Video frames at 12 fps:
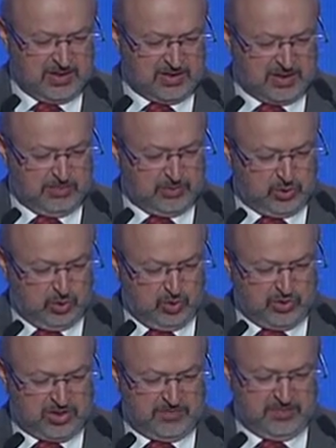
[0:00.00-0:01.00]
Some
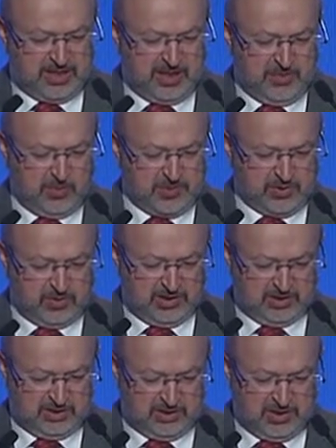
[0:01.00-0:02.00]
tools have become
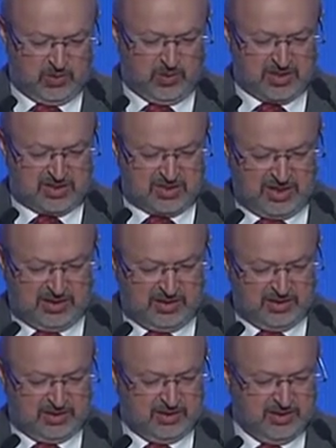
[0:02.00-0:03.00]
obsolete, and we are
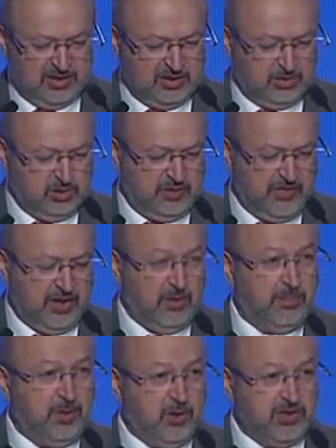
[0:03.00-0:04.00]
struggling to
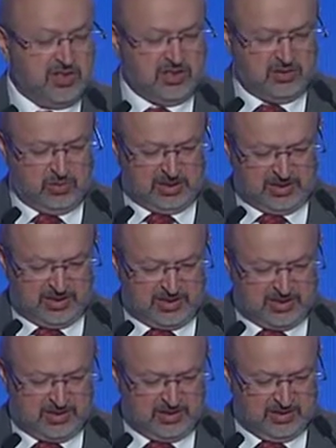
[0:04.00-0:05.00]
develop policies to
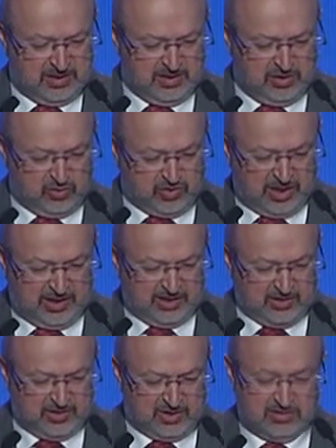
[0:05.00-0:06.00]
address new
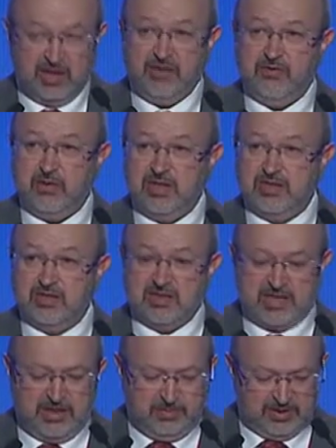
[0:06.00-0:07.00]
challenges, like, for
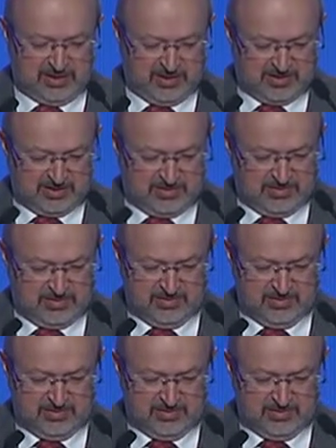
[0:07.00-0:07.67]
instance, cyber threats.